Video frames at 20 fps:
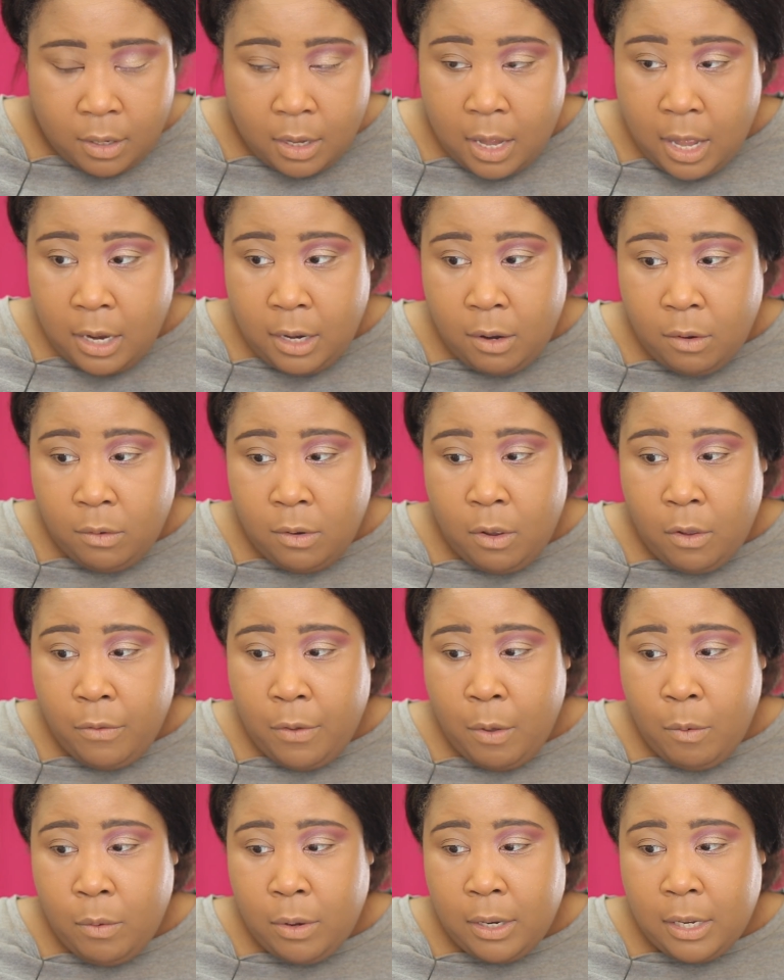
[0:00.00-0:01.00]
I don't know if
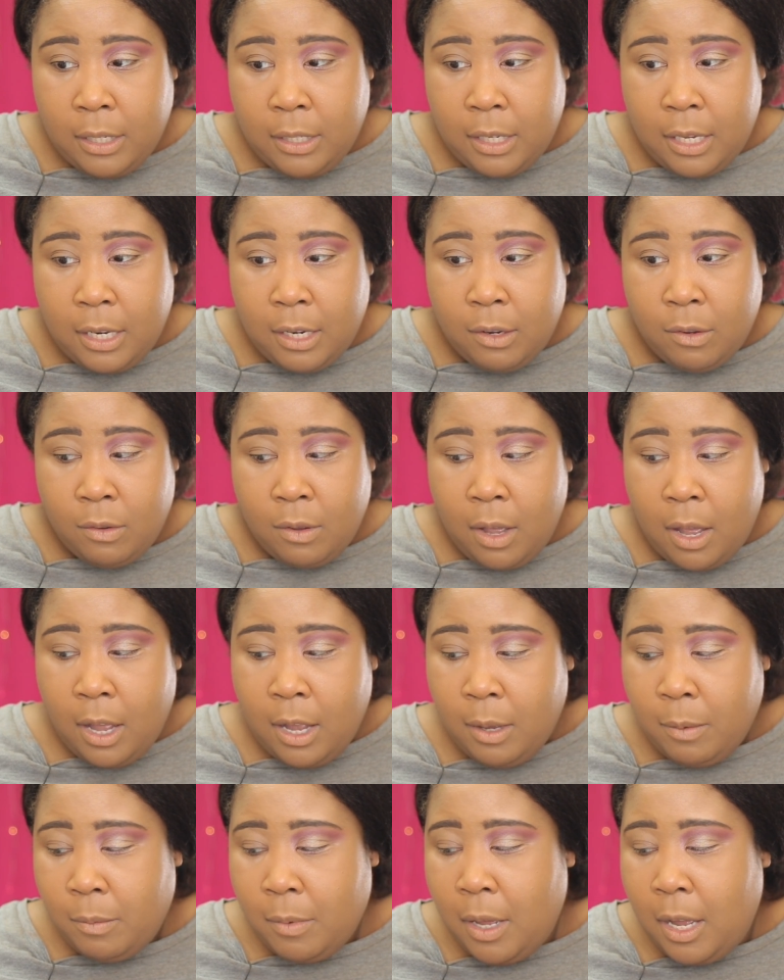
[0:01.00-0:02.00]
I want to continue.
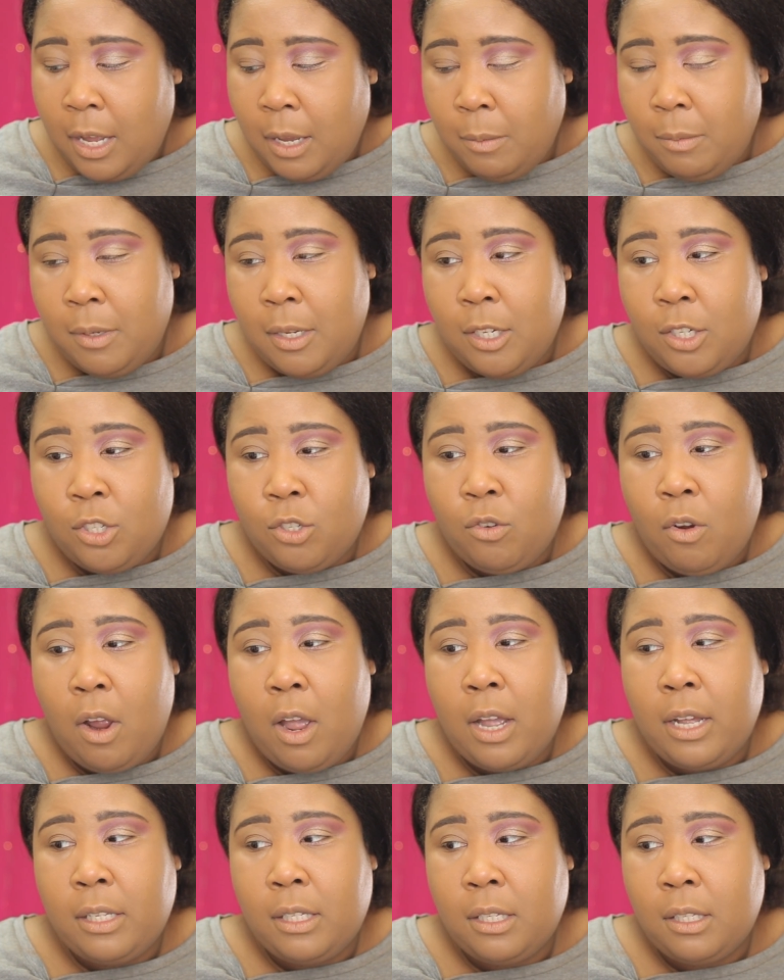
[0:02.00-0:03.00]
I am distraught.